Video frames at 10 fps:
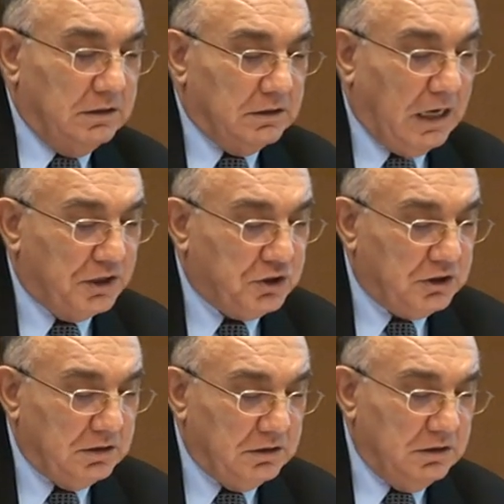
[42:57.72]
such
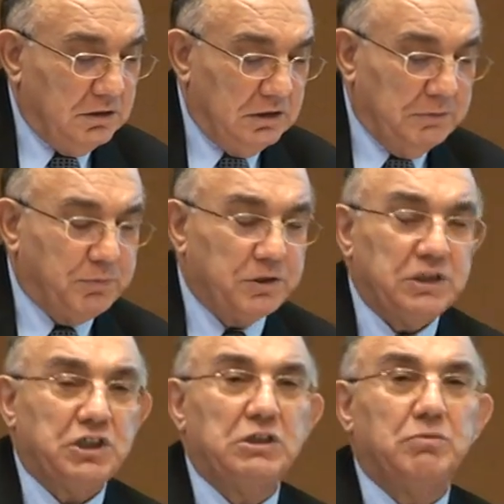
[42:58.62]

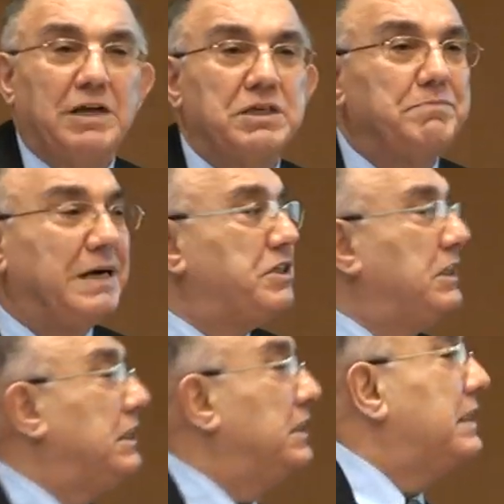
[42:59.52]
imposition was the Brazilian